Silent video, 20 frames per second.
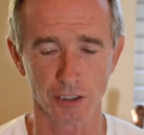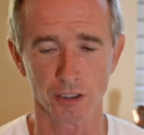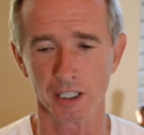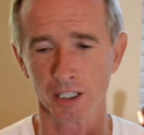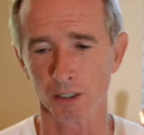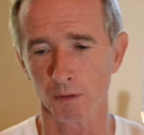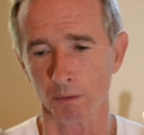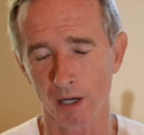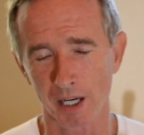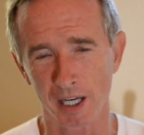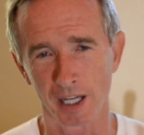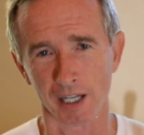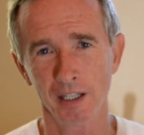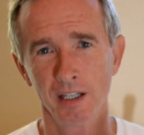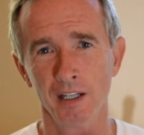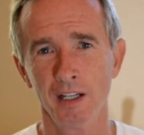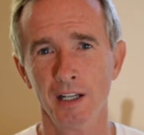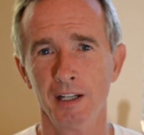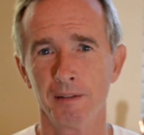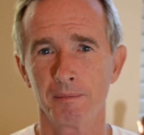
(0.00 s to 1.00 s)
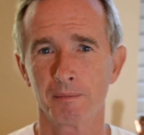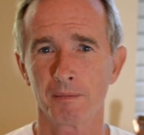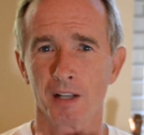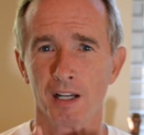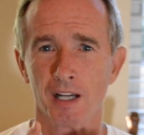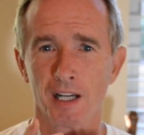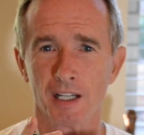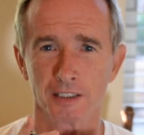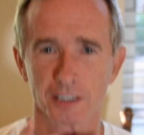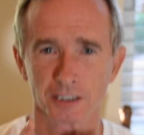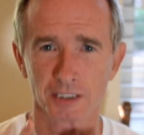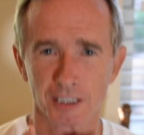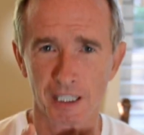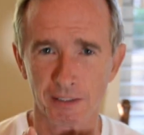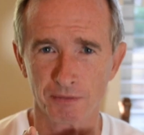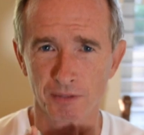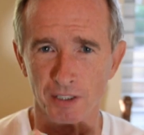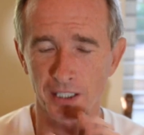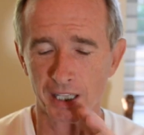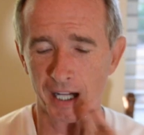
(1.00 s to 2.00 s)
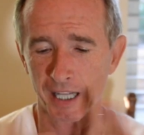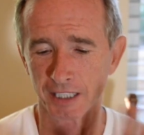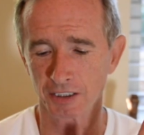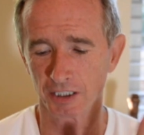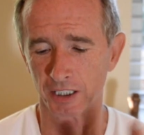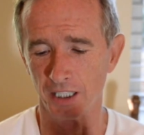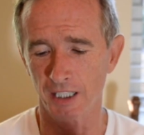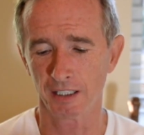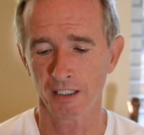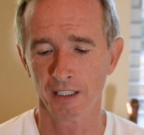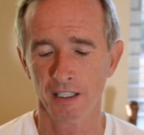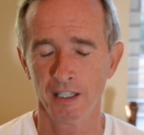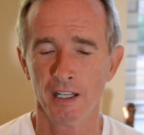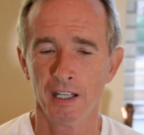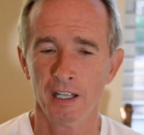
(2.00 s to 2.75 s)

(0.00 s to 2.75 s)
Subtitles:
You get away to safety, and that's it.